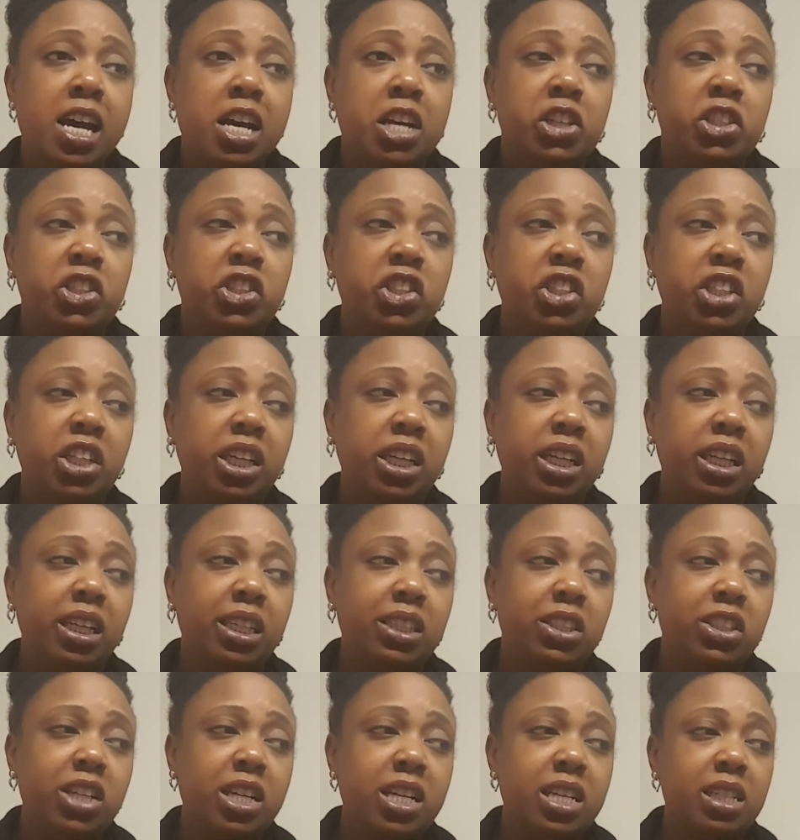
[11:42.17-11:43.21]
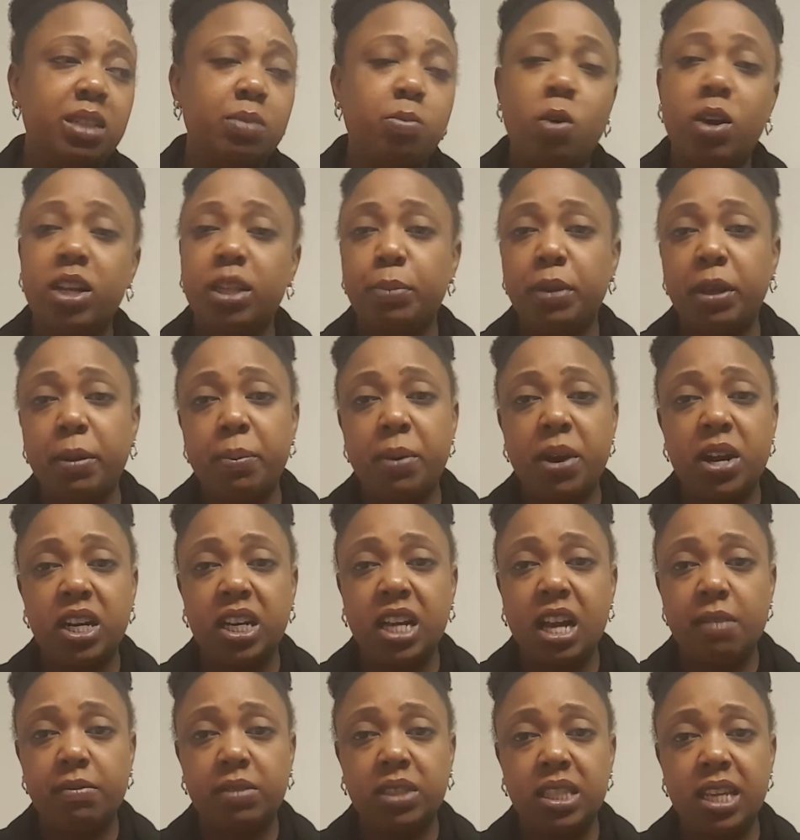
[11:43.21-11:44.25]
she just wanted to be a part of
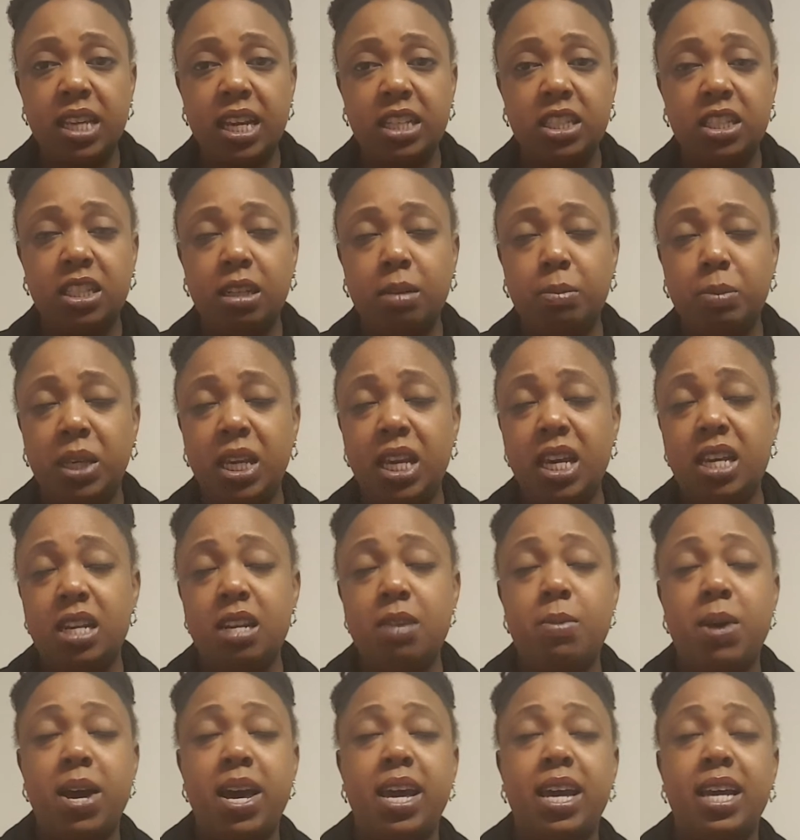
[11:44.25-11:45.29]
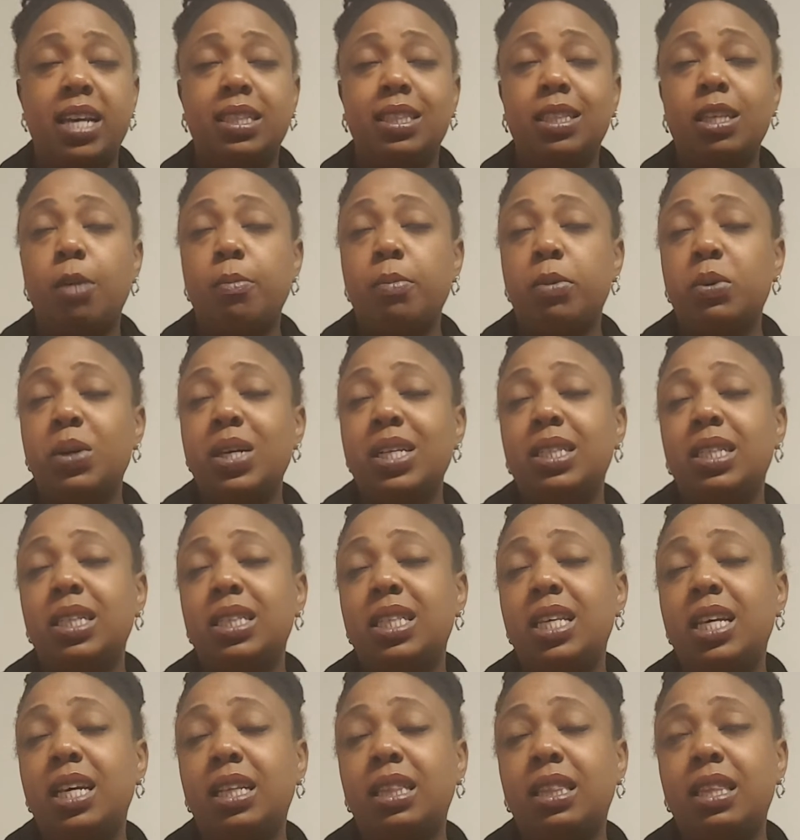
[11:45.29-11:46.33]
the conversation. But anyway, so Marissa
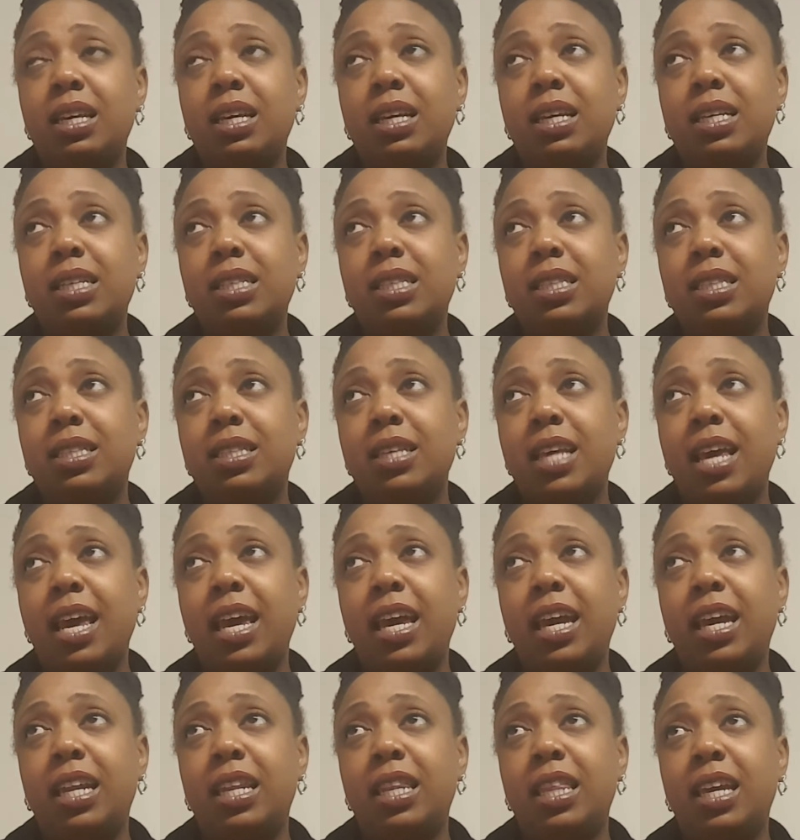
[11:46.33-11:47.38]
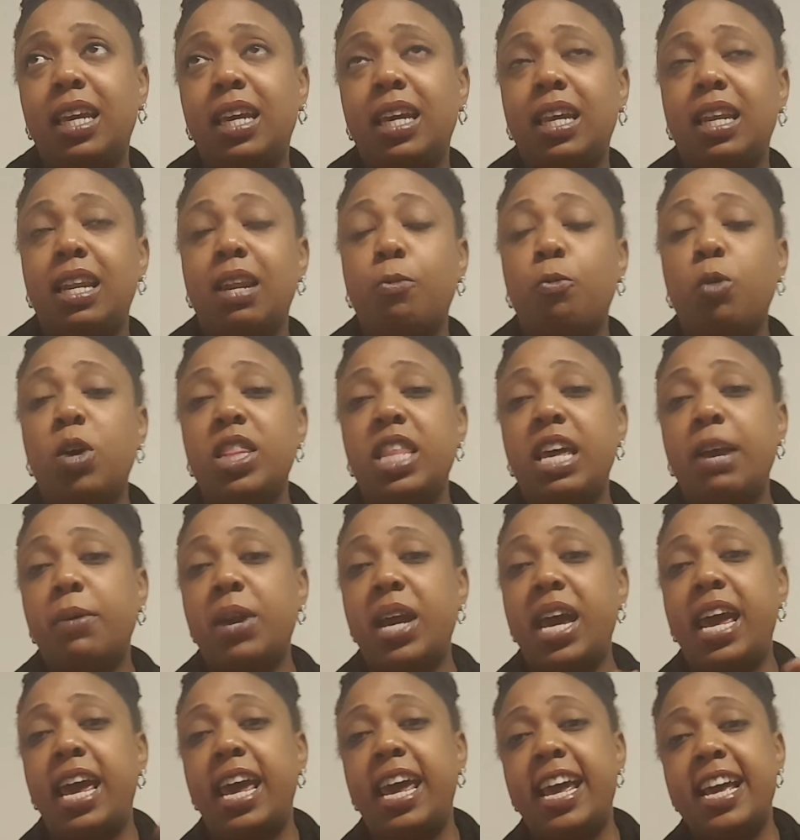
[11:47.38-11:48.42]
took this. And then when they were
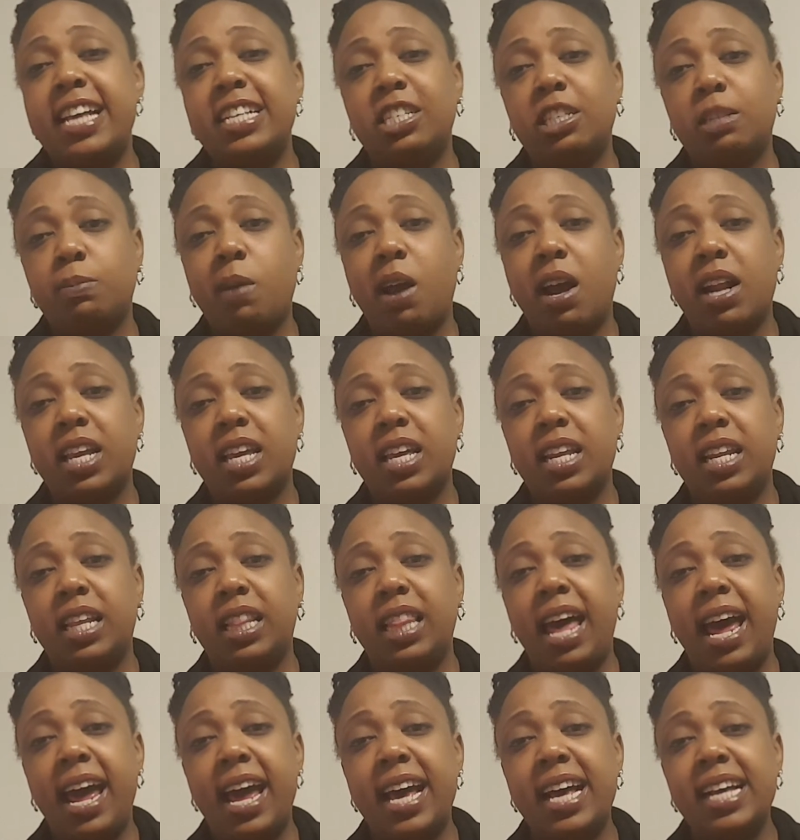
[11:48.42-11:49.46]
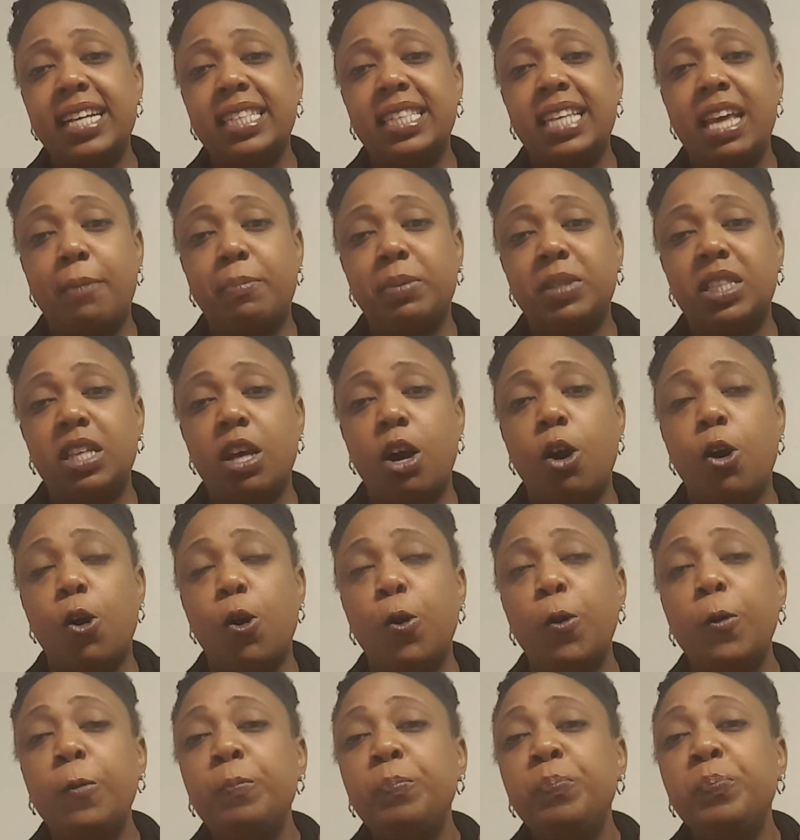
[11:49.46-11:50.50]
at Ange's party in the last
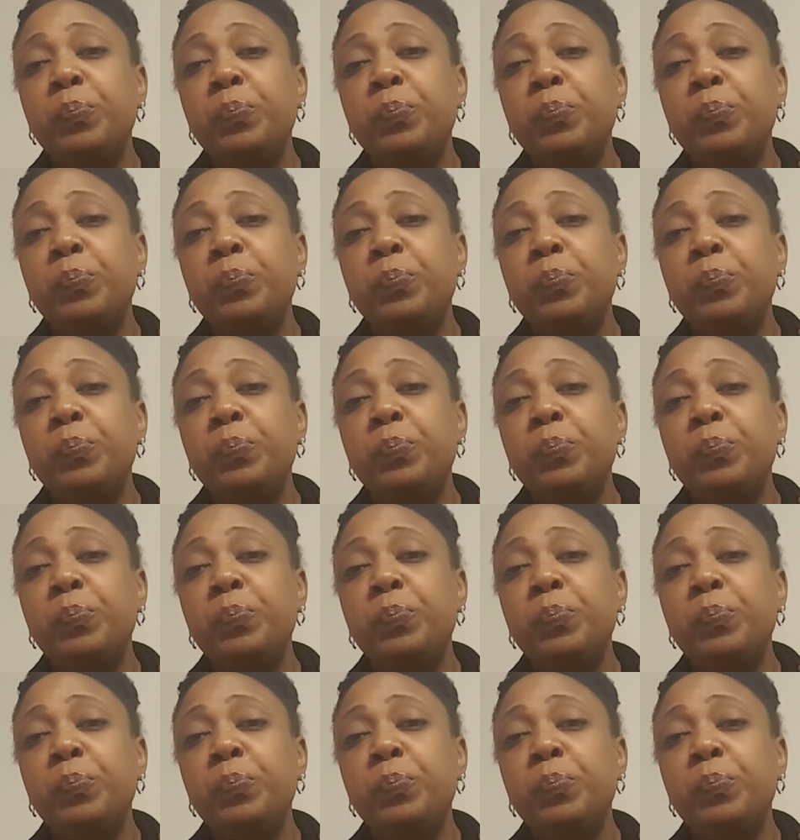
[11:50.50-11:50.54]
episode,